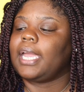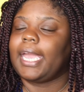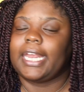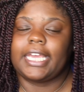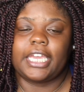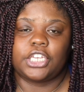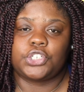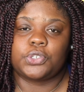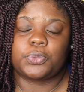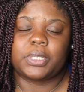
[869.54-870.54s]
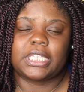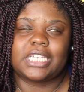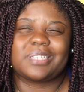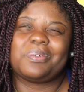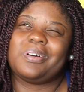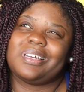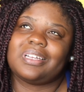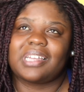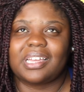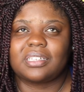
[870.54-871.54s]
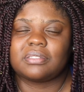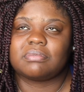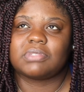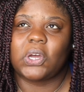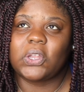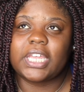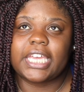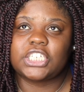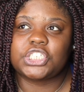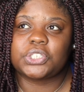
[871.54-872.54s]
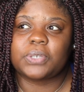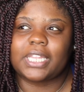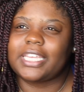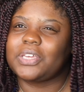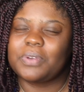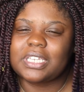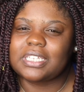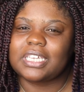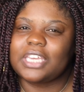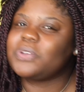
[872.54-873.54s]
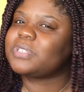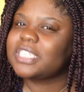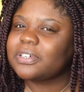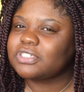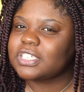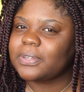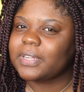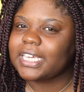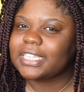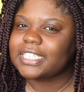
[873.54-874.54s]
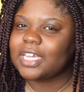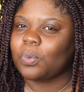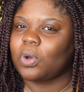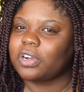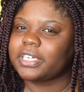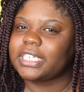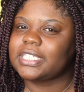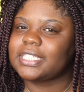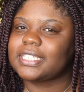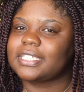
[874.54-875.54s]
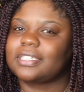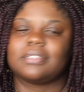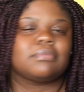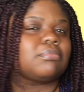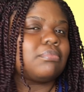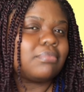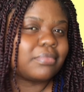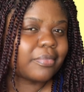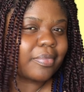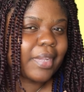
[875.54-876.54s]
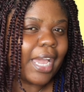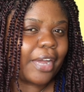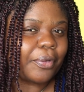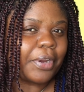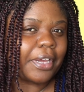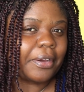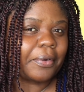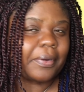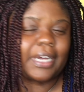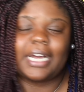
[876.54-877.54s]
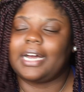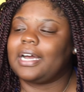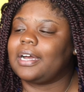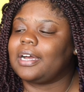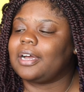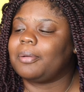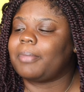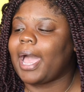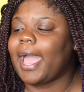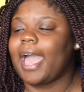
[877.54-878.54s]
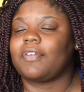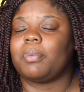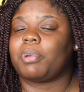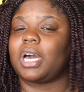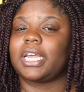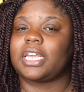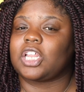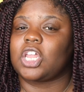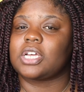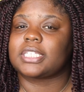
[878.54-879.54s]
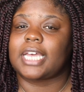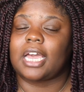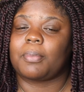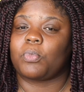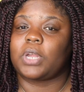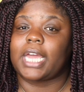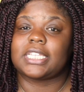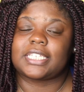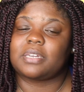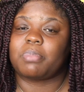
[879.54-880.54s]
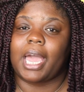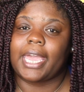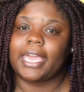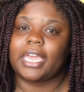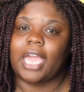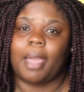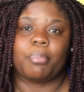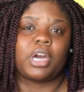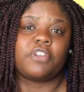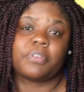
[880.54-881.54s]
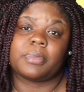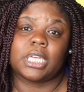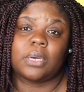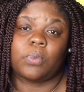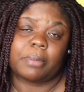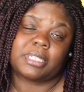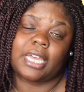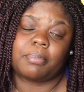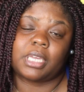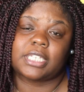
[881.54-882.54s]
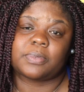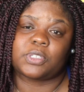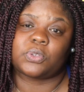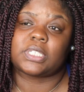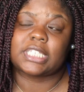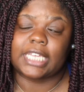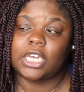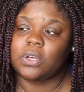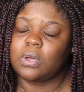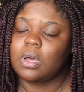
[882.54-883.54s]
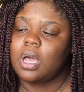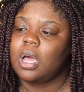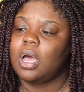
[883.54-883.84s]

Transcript: any issues with this. The only issue, I think you could, can you still just only get this at Walgreens? I don't know. I haven't bought it in a long time. When I did buy it, I bought it from the website because it was on sale.